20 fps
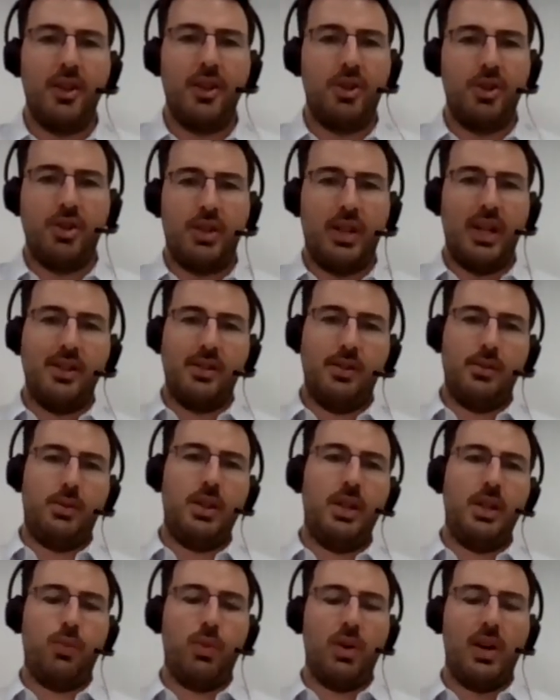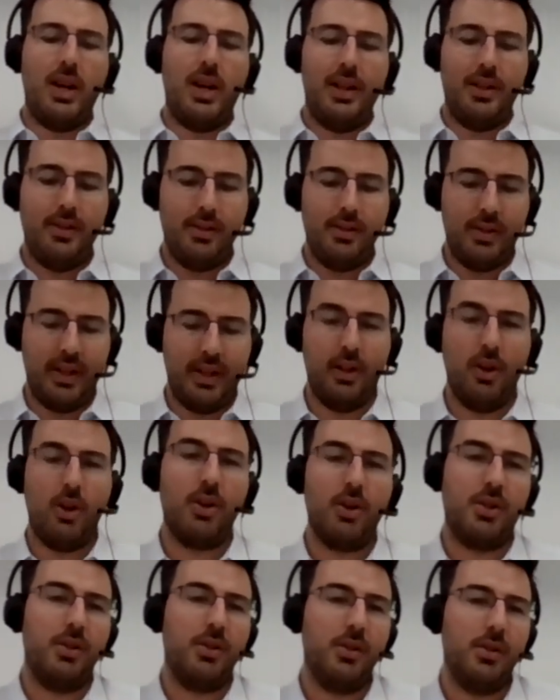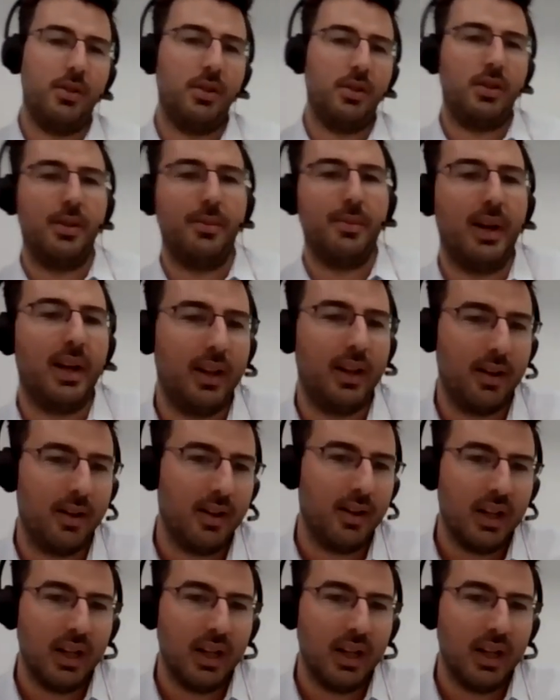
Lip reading: It just does what I do. It logs into system A,